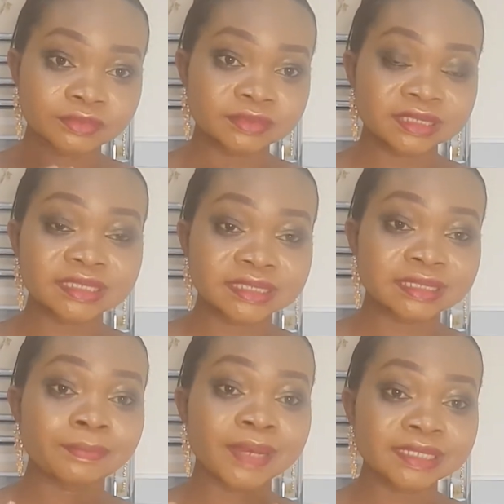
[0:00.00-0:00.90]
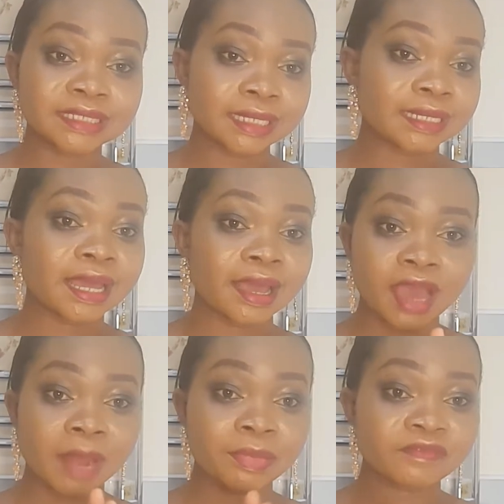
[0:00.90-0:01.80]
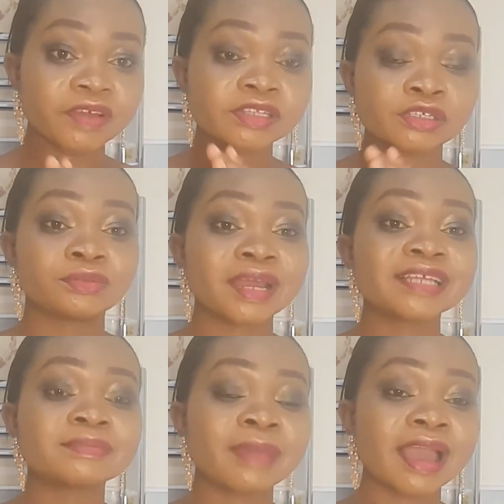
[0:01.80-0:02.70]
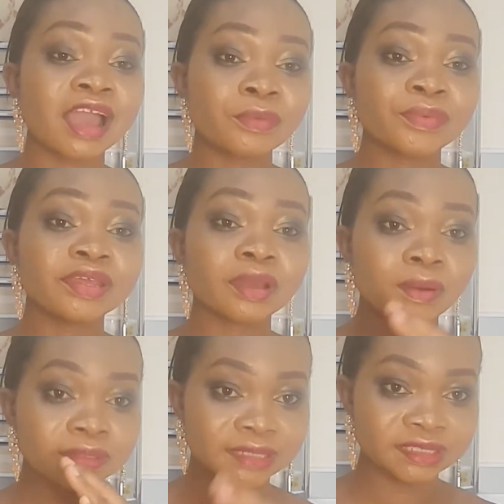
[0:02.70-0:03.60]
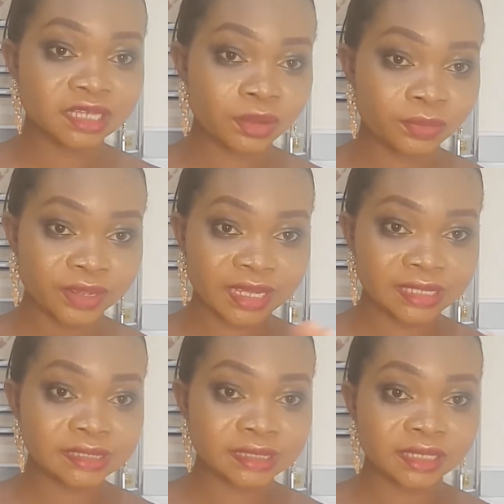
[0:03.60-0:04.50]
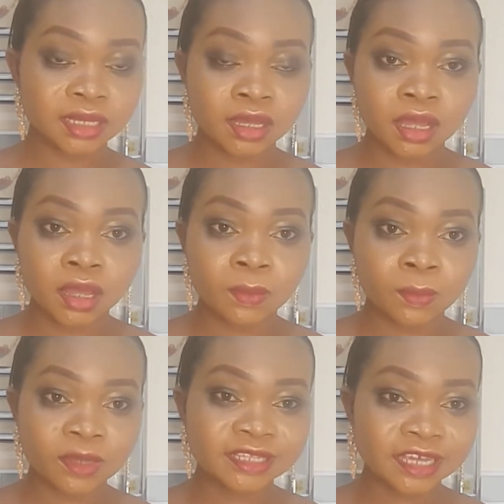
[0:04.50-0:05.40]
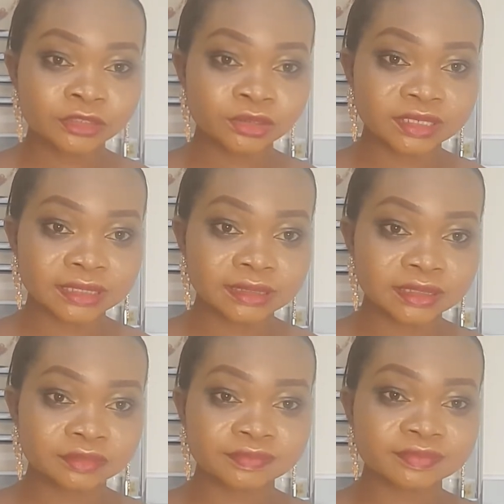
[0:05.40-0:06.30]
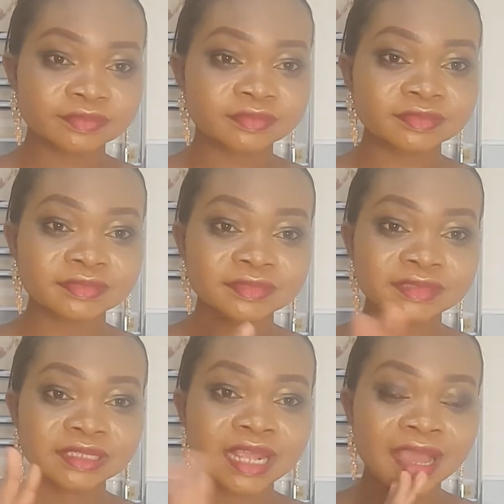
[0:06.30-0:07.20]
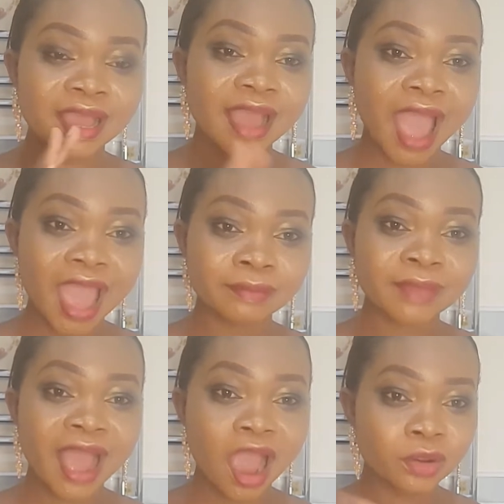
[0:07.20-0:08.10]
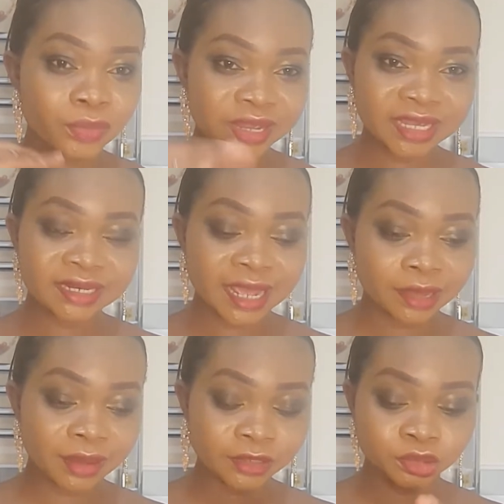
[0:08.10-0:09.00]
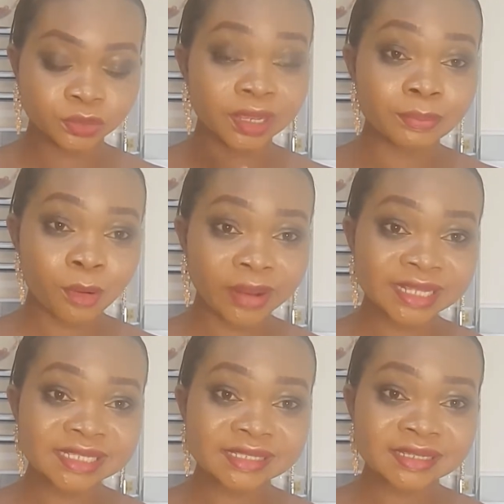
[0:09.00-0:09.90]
This is the pattern. I prefer to write my agree or disagree essay. What I do is, I am agreeing to a point.